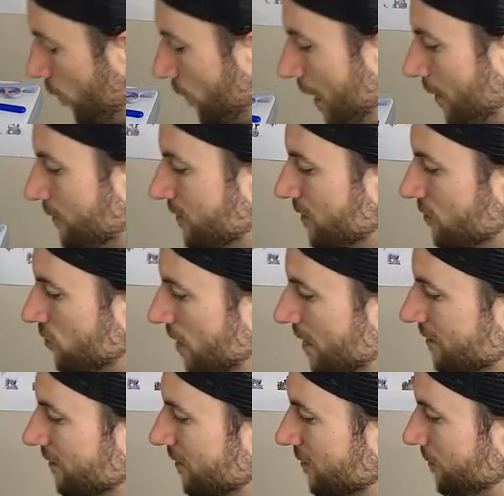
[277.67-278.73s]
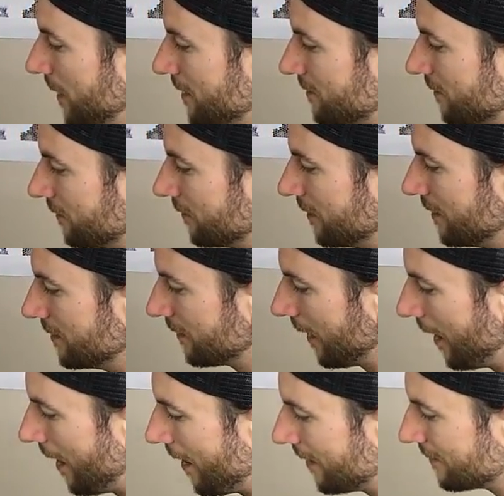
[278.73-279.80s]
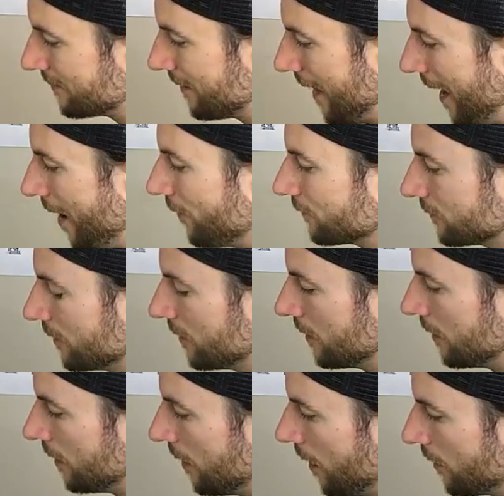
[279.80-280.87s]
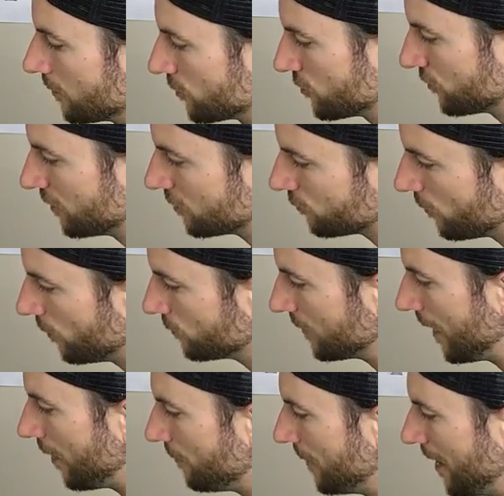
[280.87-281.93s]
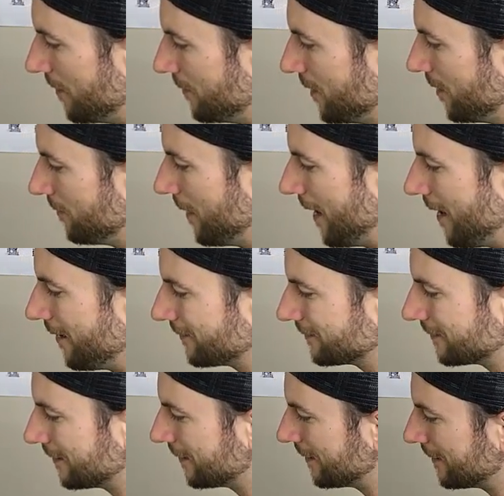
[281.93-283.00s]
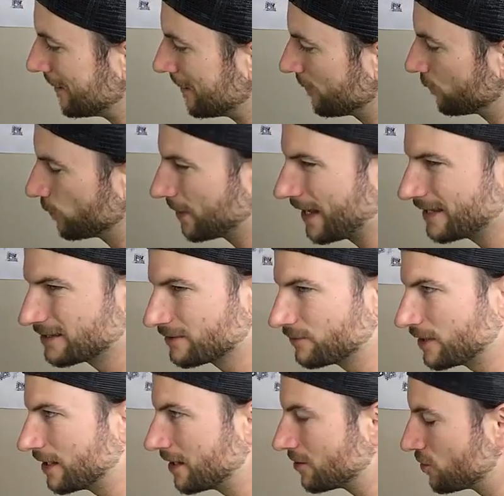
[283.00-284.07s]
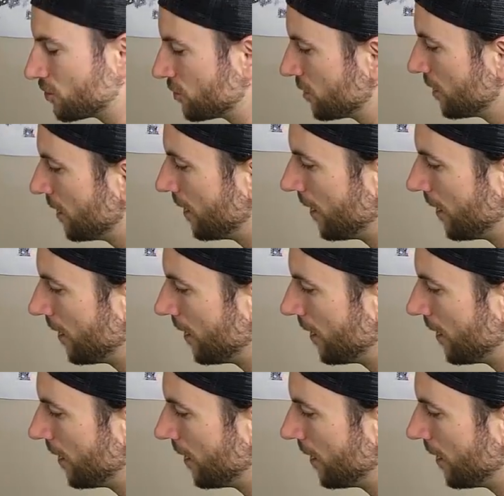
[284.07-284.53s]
What I would suggest is spacing these lines out, your stitch rows out maybe about 3/8 of an inch.